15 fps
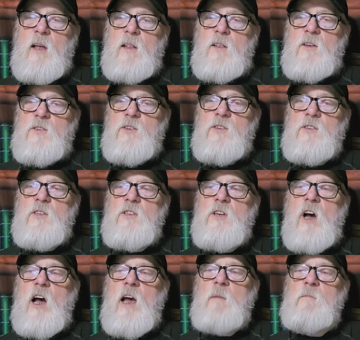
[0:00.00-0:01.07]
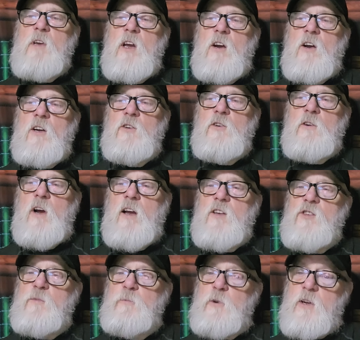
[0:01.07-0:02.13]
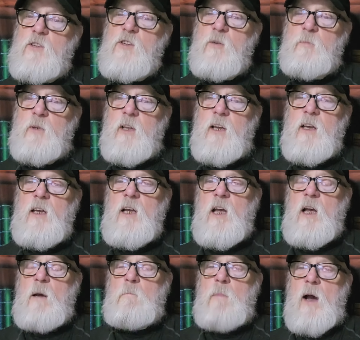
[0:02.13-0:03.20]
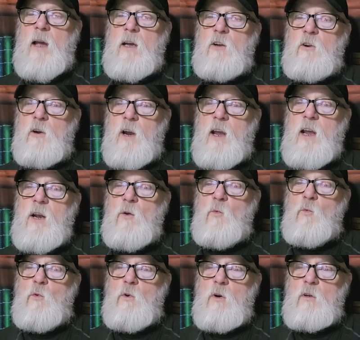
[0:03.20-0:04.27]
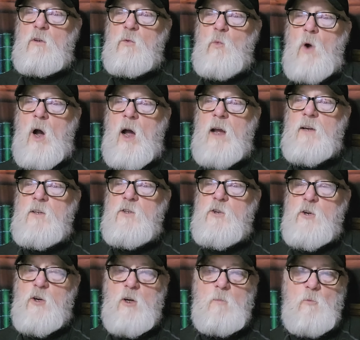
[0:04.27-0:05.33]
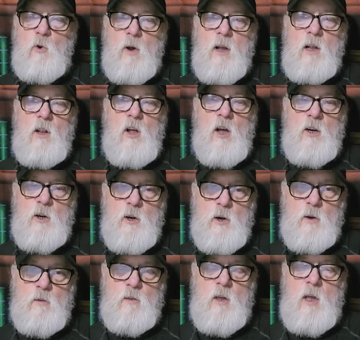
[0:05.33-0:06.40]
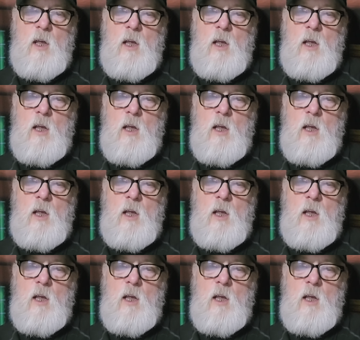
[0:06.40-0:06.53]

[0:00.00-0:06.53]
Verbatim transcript: This is a time characterized principally by great worldwide turmoil on earth